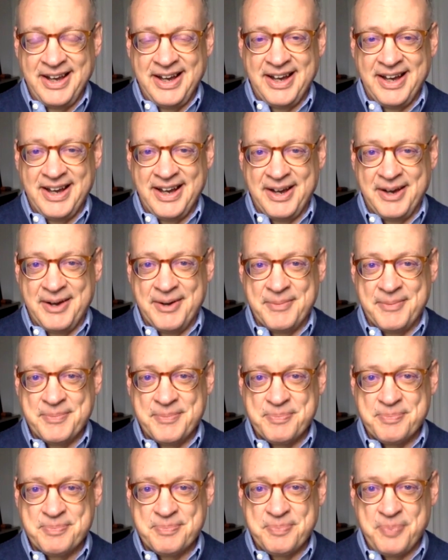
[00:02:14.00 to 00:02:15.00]

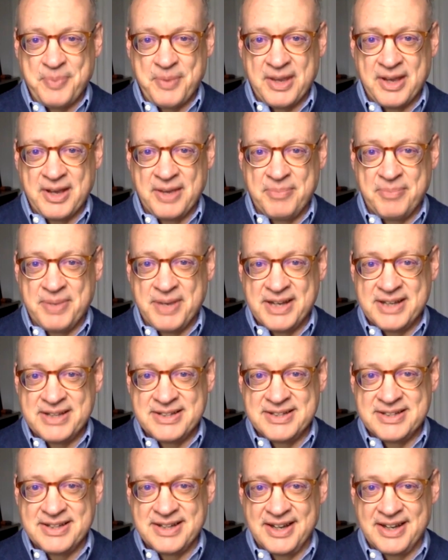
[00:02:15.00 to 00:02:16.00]
But
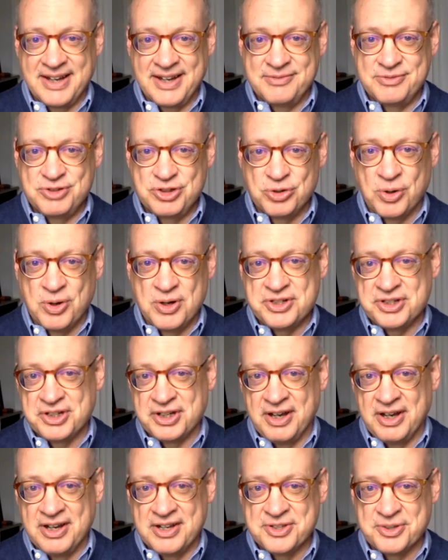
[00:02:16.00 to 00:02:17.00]

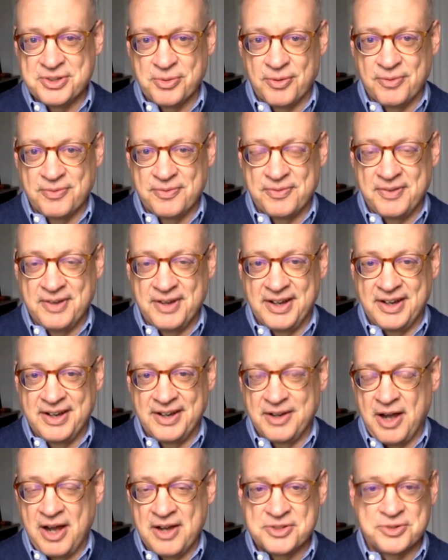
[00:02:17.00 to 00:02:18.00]
Georgia also
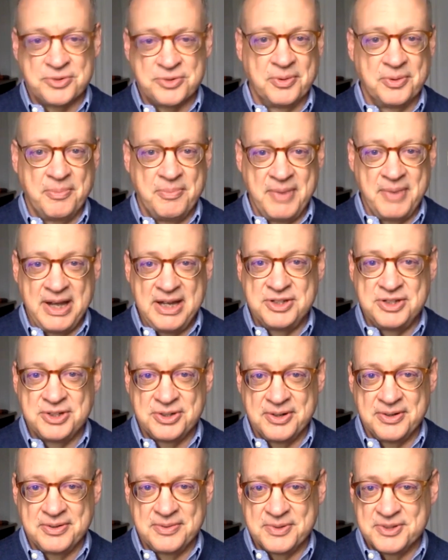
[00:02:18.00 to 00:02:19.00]
a
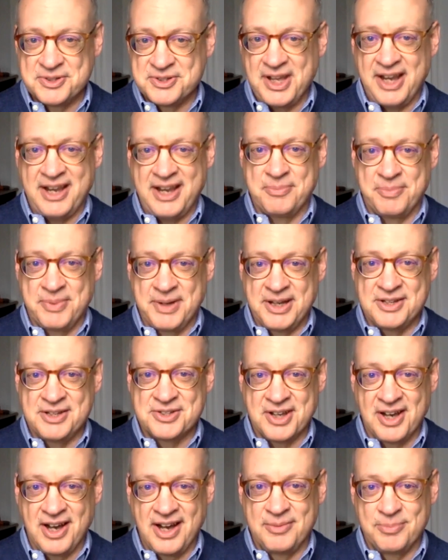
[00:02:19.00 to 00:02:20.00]
major, the second
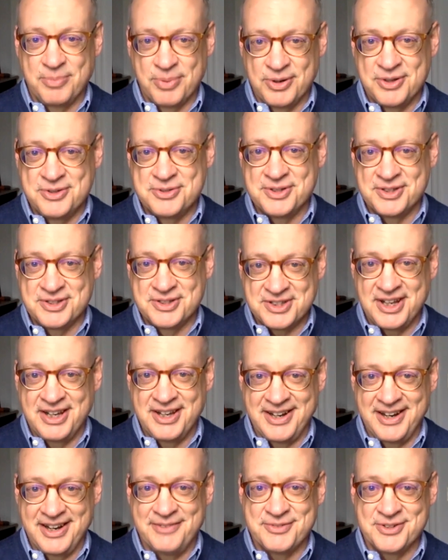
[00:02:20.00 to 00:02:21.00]
biggest cotton producing
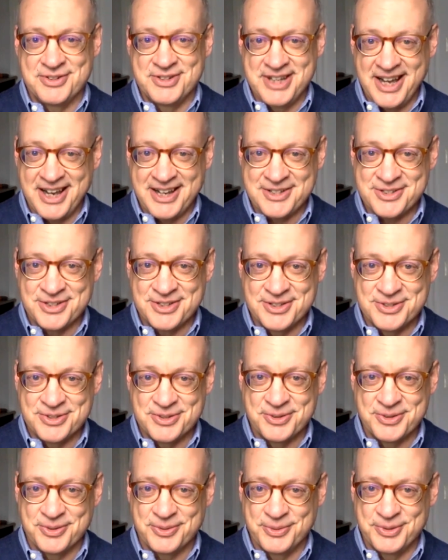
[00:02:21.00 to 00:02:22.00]
state after Texas,
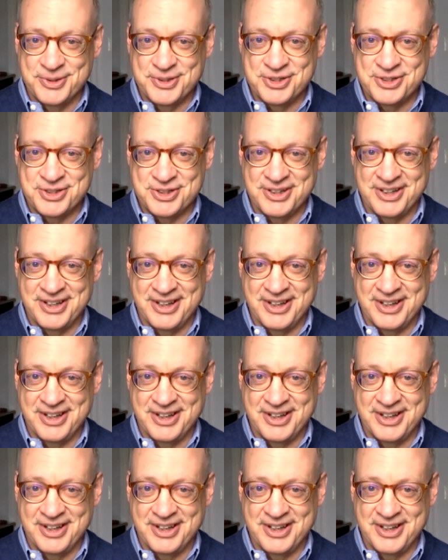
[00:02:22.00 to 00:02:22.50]
which